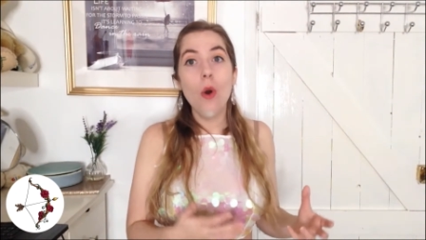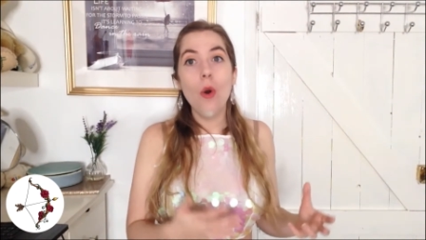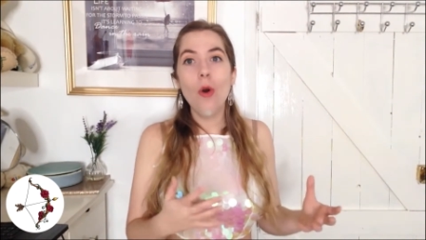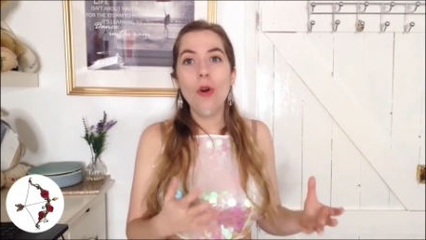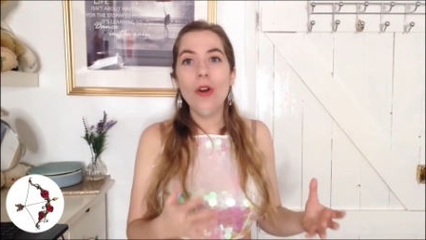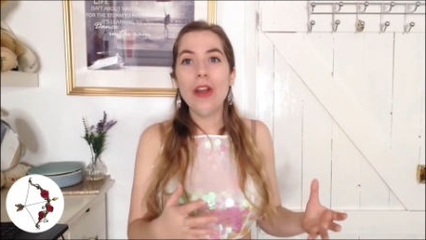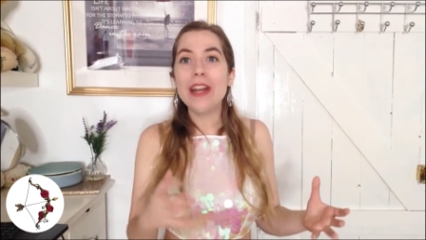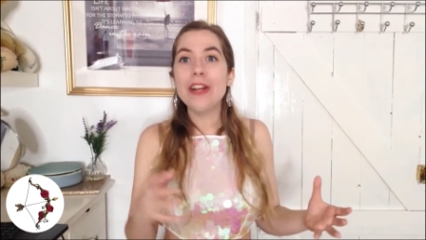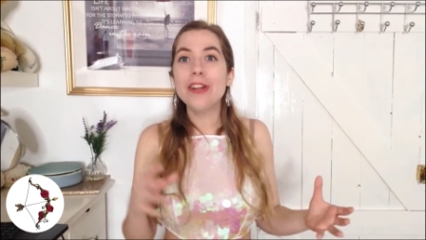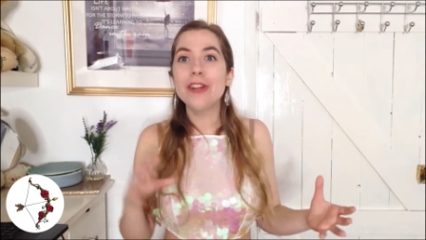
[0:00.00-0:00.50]

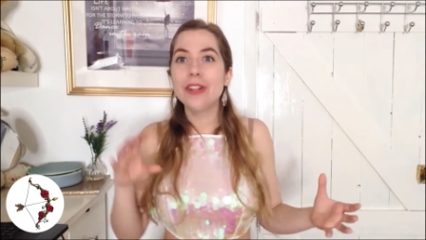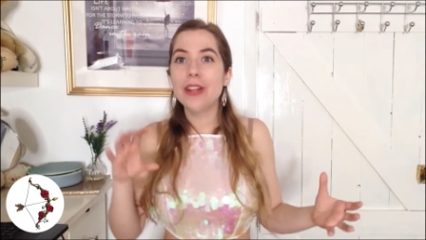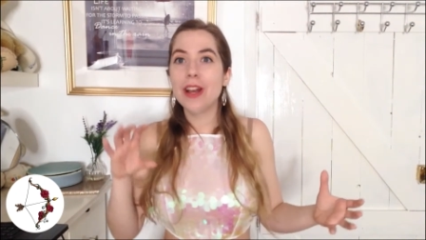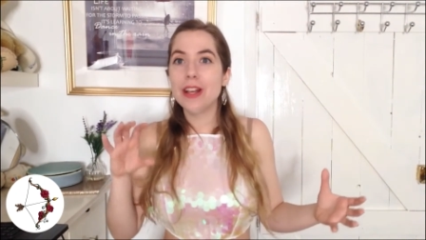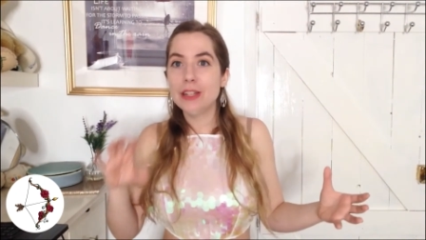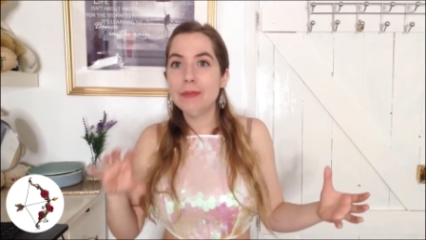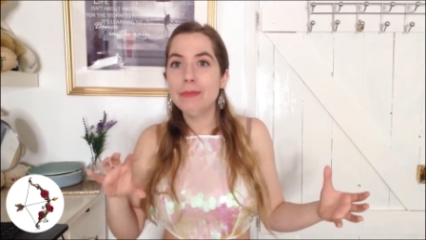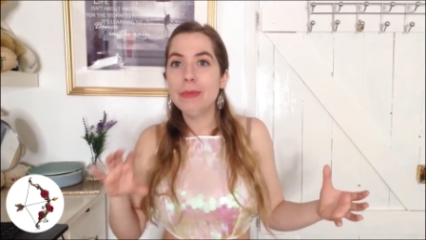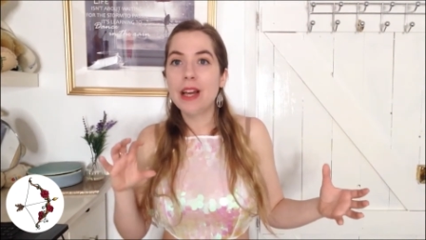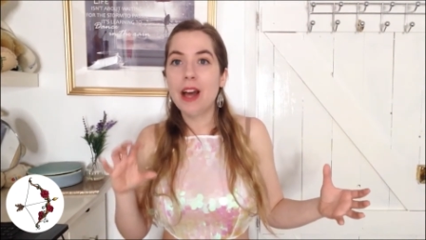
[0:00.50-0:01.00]
or it
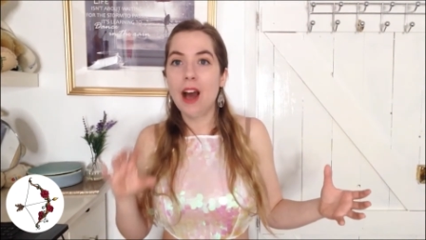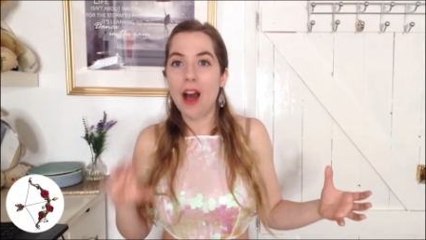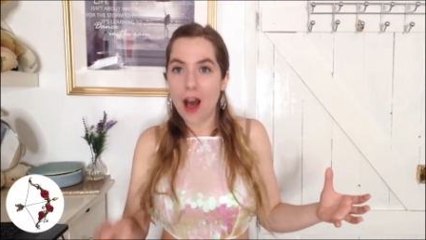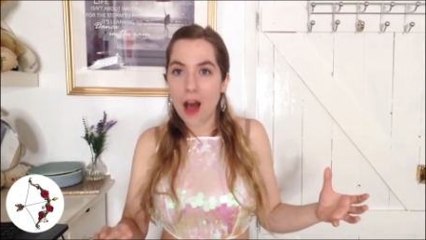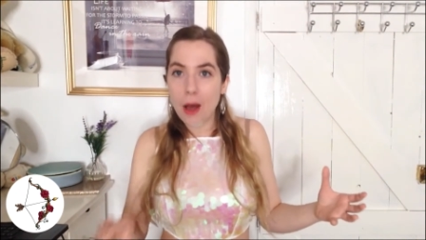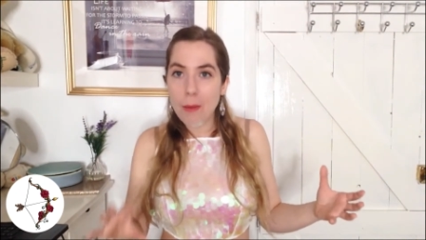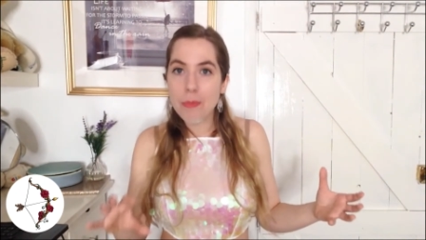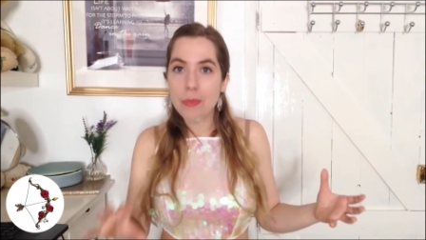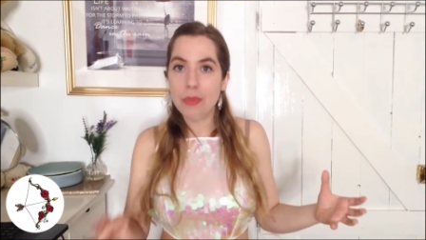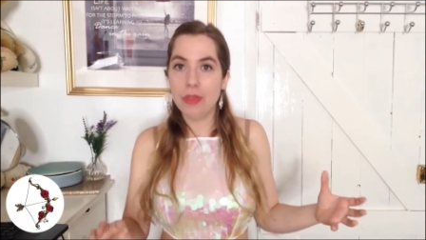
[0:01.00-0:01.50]
doesn't
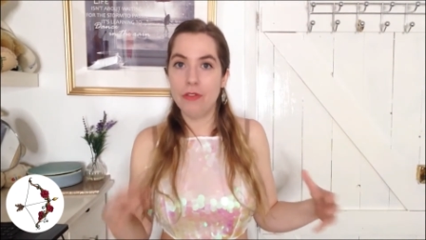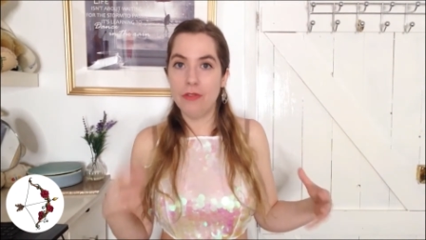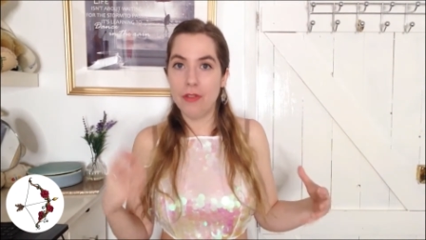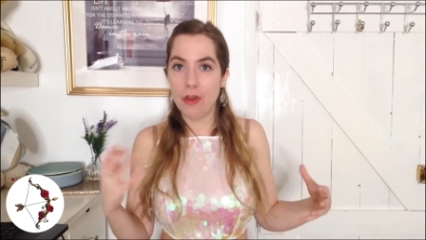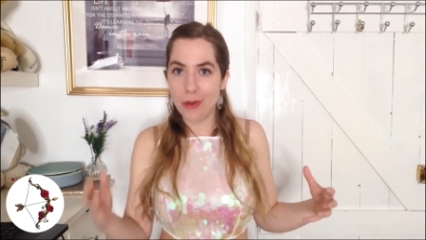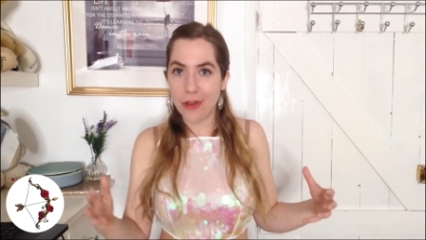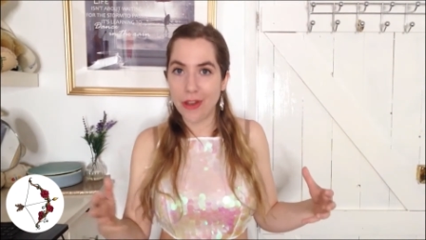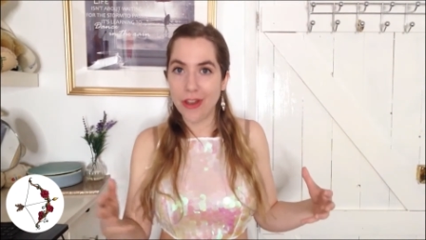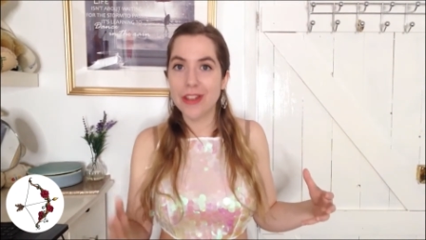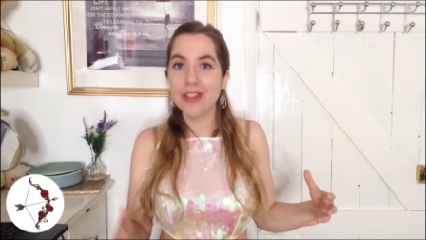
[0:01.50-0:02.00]
become the
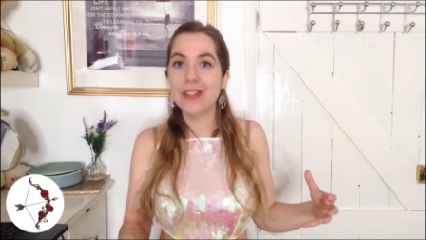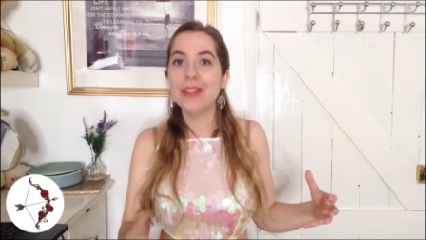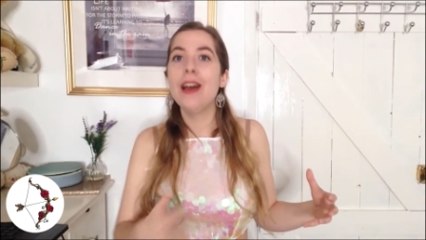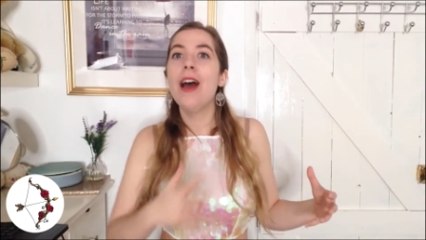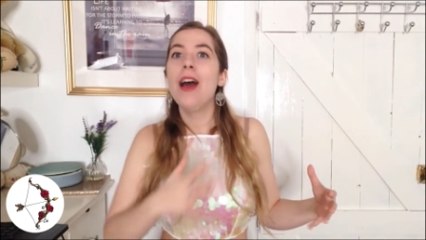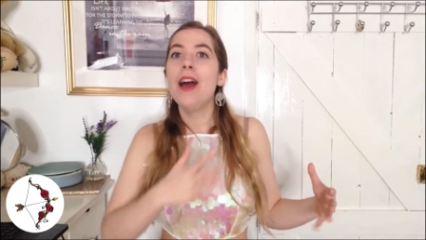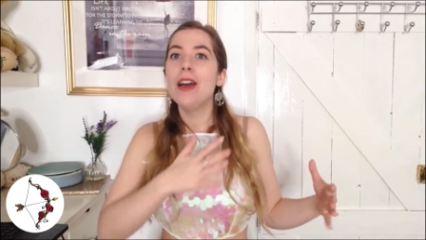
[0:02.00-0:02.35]
focus